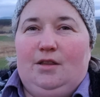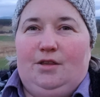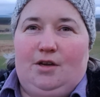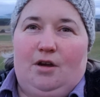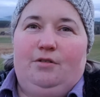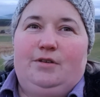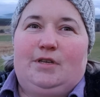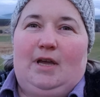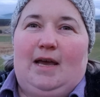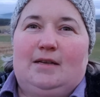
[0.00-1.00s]
the
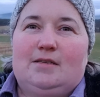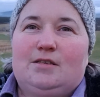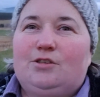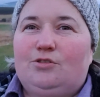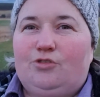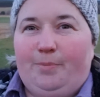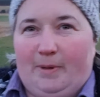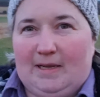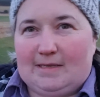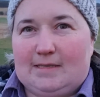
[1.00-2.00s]
goat has
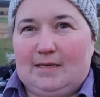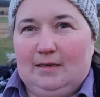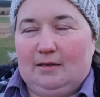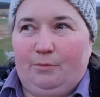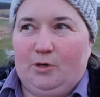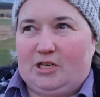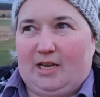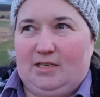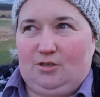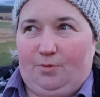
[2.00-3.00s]
triplets, in which
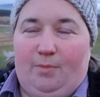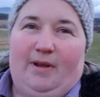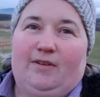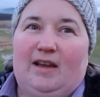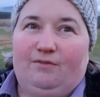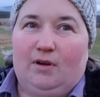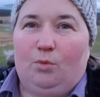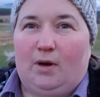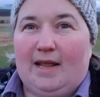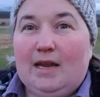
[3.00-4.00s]
case you'll probably have to hand rear
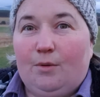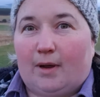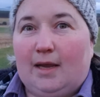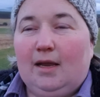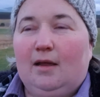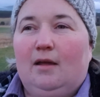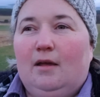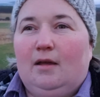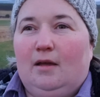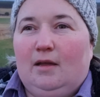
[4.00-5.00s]
one anyway.
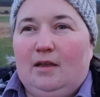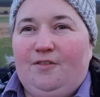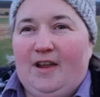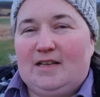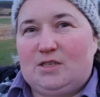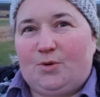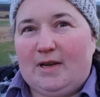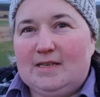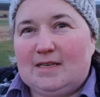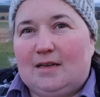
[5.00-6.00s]
If it has
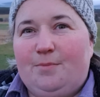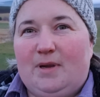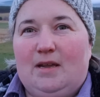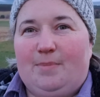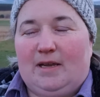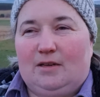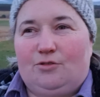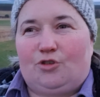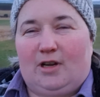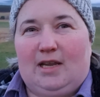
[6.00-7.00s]
twins it can be a bit
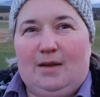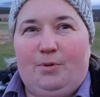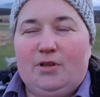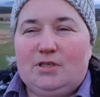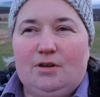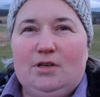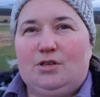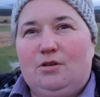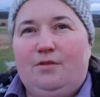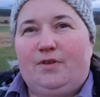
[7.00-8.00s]
tricky, but there's only
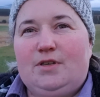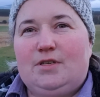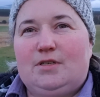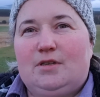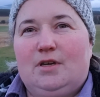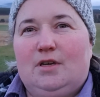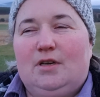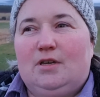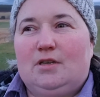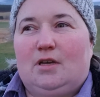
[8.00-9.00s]
2 of us
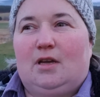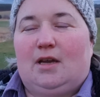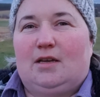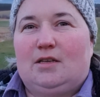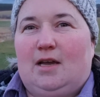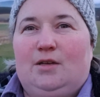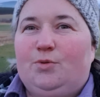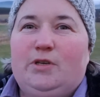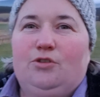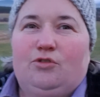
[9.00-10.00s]
and
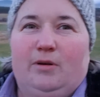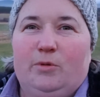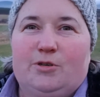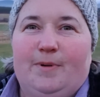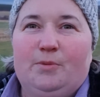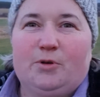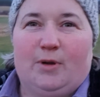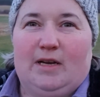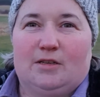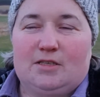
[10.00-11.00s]
we don't drink much milk
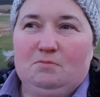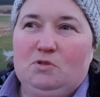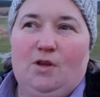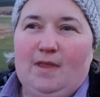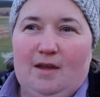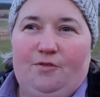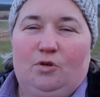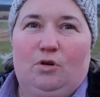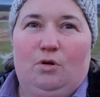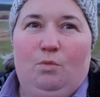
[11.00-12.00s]
between us, so
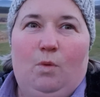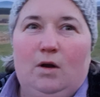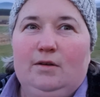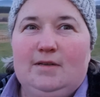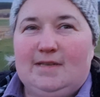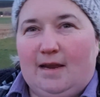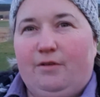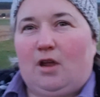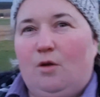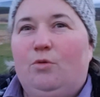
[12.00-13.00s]
therefore 1
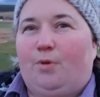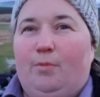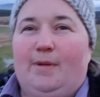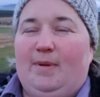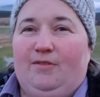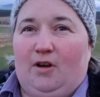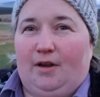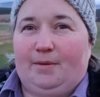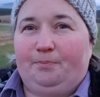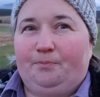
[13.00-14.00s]
dairy goat will probably be fine.